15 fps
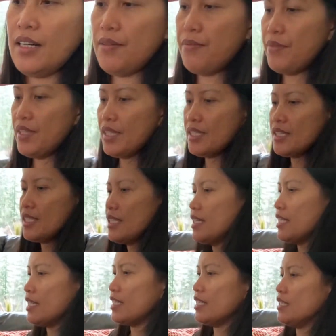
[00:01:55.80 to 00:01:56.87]
This
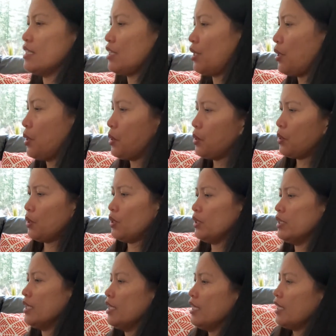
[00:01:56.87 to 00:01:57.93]
is called
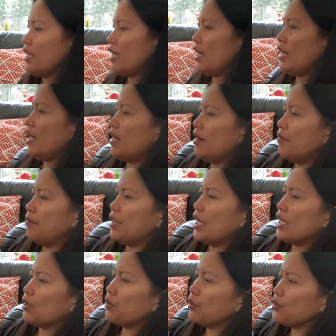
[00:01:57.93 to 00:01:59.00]
a
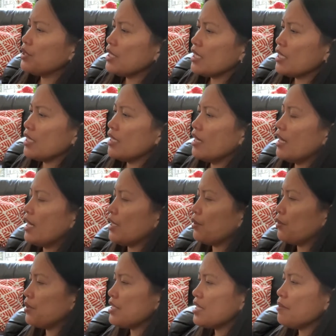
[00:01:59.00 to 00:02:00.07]
Cosy
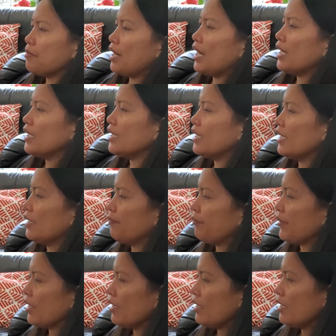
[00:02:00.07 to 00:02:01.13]
mug,
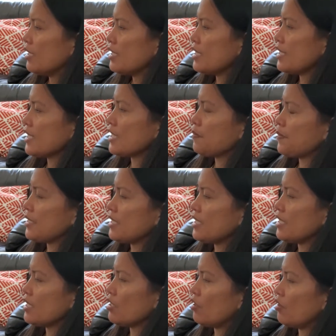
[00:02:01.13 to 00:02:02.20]
6
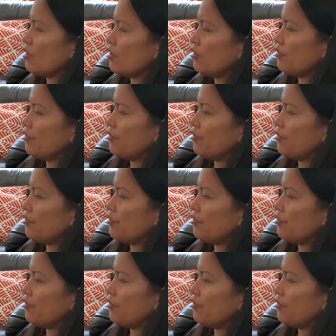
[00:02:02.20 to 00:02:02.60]
pieces of